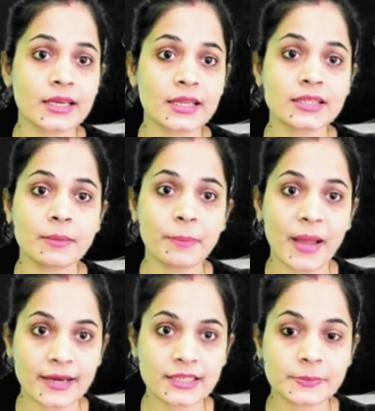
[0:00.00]
it is the
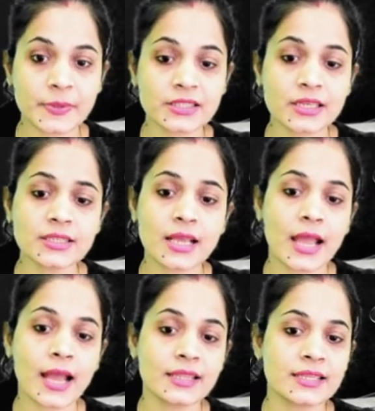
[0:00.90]
parent species
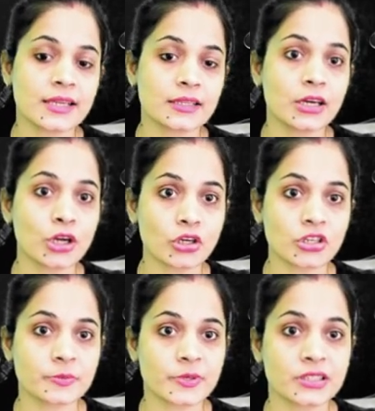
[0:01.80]
and these are the daughter
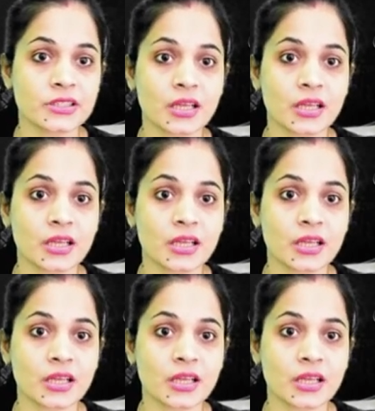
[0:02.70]
species.